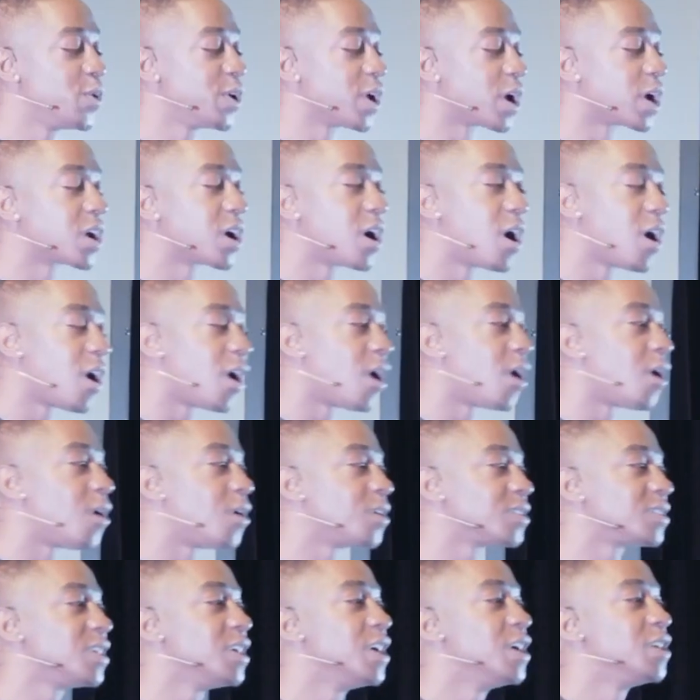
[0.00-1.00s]
called
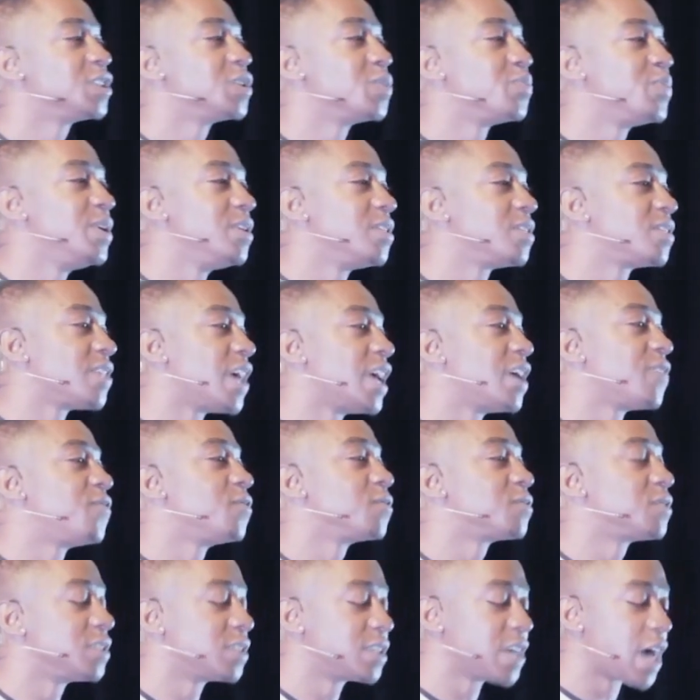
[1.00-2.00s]
to be thankful
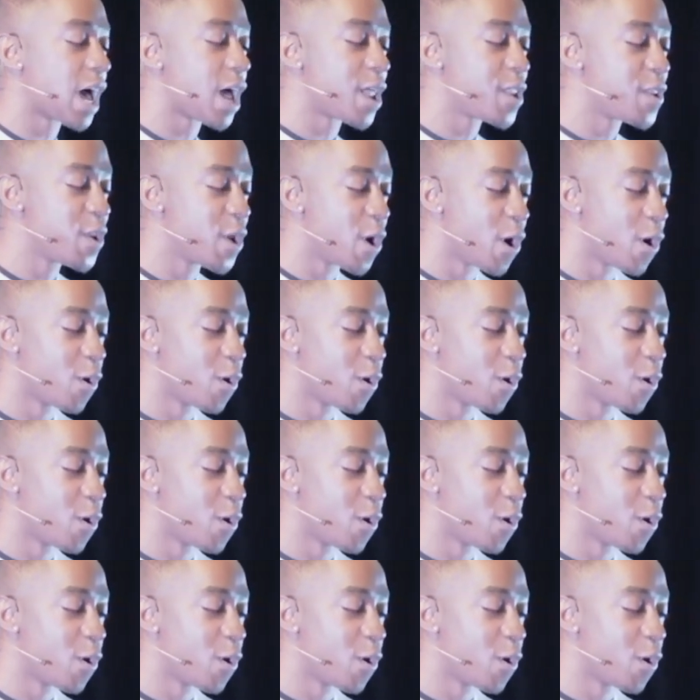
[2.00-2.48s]
to God no